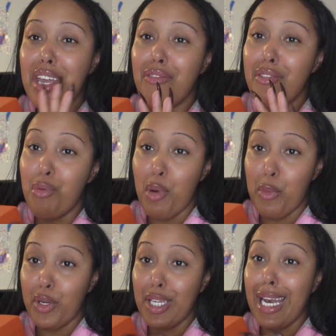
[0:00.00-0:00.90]
even
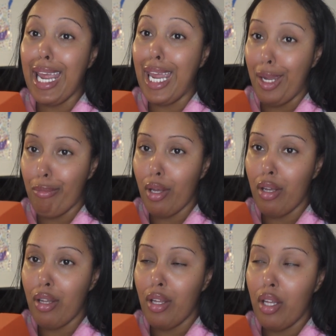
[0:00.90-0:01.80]
remember the name
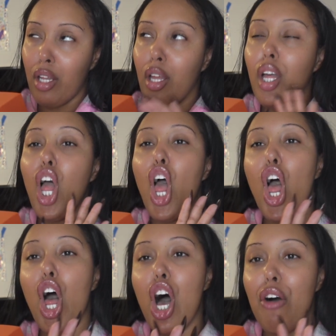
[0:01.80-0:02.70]

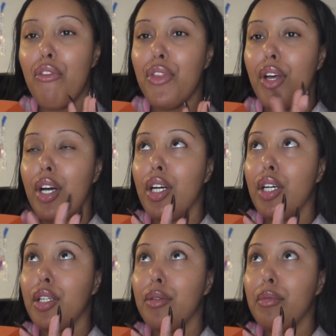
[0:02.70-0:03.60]
of
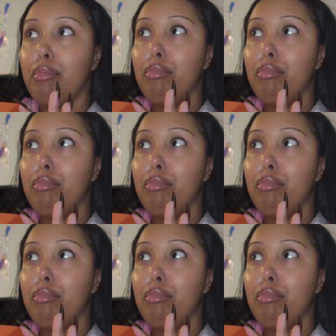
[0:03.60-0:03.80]
the